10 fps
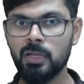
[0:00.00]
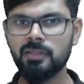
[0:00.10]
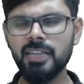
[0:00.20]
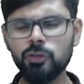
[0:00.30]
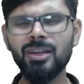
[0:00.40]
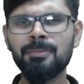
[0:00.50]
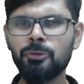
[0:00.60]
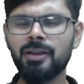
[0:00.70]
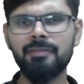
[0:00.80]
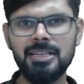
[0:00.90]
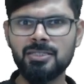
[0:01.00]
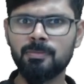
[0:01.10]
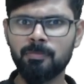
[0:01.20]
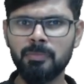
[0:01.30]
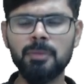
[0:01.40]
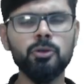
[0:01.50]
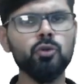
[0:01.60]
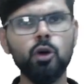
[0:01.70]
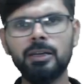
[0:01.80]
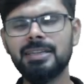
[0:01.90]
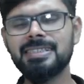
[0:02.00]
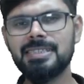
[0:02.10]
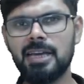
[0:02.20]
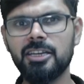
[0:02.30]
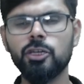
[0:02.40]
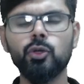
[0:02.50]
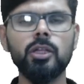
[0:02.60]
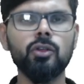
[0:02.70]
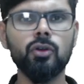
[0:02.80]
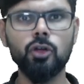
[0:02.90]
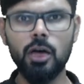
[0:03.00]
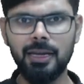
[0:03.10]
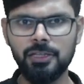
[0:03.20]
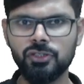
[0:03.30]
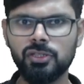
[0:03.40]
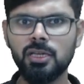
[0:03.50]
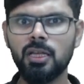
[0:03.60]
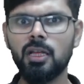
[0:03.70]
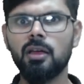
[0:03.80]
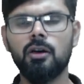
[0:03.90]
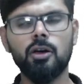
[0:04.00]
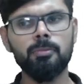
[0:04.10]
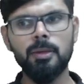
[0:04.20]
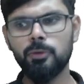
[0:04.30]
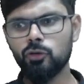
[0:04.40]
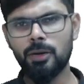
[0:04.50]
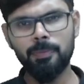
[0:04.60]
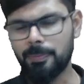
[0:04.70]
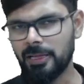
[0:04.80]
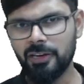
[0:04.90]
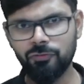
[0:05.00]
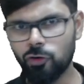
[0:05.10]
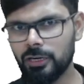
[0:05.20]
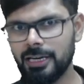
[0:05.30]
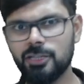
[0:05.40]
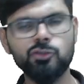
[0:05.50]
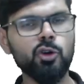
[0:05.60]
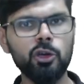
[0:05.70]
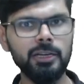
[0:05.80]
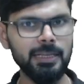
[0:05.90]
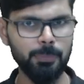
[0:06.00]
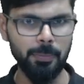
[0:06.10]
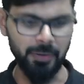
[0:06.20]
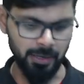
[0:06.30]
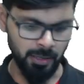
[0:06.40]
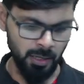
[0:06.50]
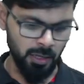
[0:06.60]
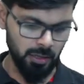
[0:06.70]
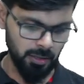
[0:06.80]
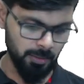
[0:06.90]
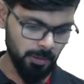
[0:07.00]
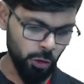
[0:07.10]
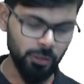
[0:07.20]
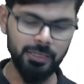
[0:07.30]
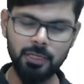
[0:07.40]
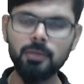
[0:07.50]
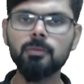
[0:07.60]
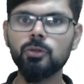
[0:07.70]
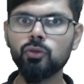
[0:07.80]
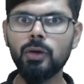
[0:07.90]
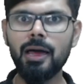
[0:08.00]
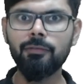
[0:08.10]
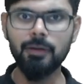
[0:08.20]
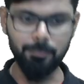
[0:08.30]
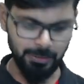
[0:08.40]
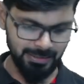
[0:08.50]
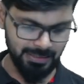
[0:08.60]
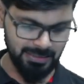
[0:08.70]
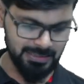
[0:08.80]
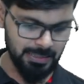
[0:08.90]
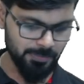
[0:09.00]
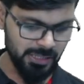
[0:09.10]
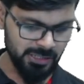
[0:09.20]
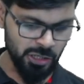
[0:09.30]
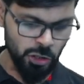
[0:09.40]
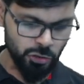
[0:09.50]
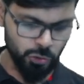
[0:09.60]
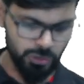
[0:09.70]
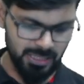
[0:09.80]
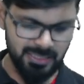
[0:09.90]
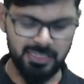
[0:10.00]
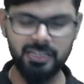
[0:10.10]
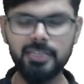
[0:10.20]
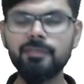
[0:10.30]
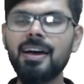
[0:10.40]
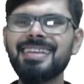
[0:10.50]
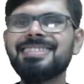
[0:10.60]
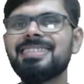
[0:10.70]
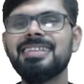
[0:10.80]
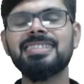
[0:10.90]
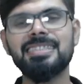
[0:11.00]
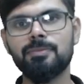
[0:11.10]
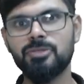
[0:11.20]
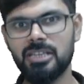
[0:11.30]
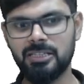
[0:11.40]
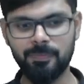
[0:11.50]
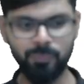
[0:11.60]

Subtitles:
that you have to revise. Maybe you already studied during your college, or maybe you are preparing for GATE, so already prepared, already you have completed these subjects. So just revise these subjects.